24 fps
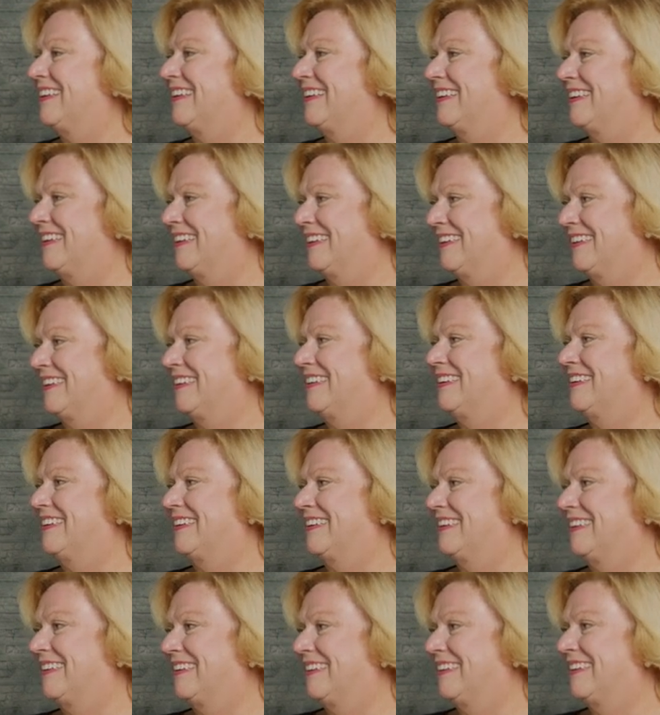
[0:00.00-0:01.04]

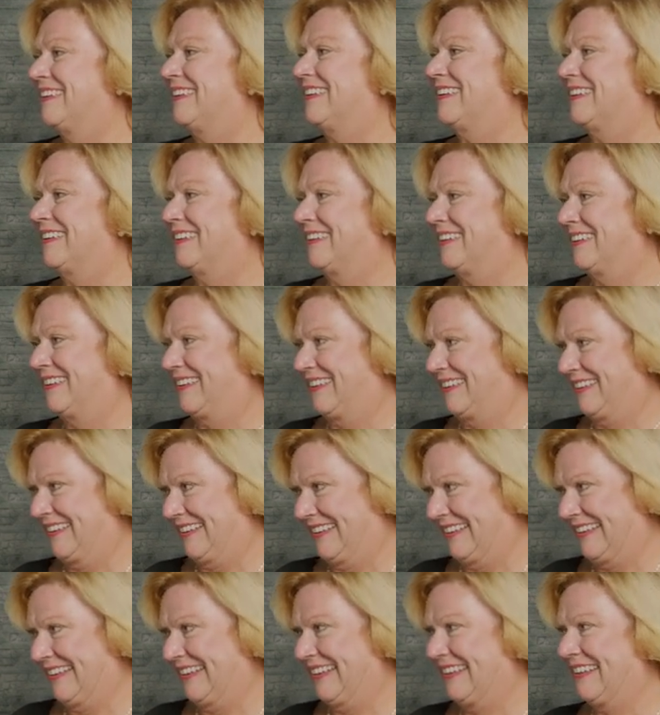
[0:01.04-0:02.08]

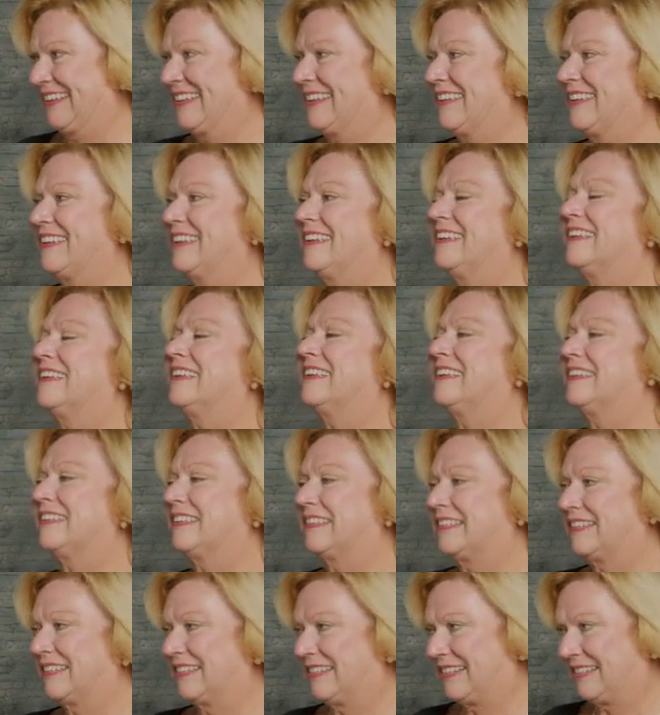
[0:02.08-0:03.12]

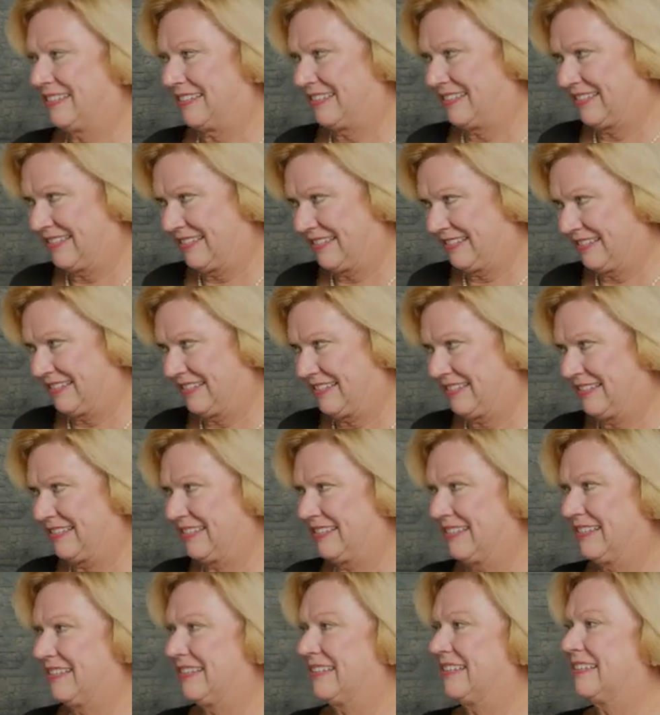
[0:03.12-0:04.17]

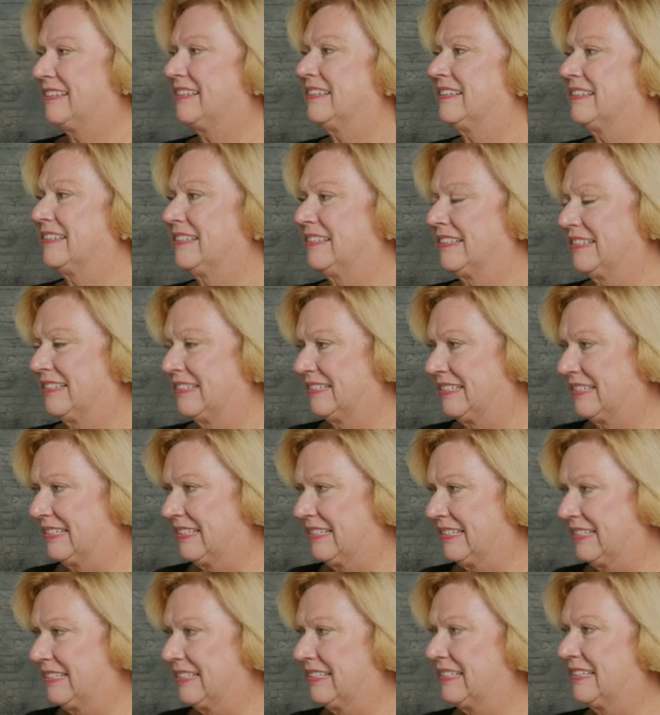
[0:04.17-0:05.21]

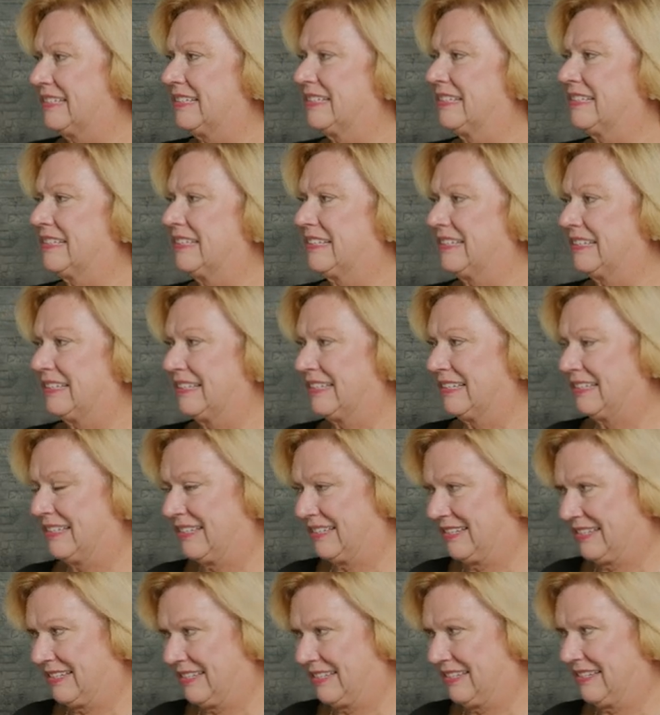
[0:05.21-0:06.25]

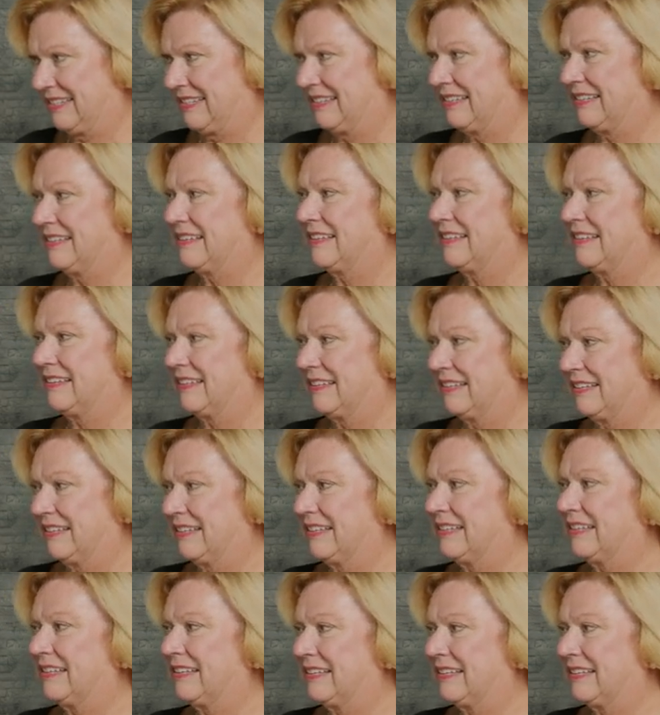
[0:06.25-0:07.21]
[no speech]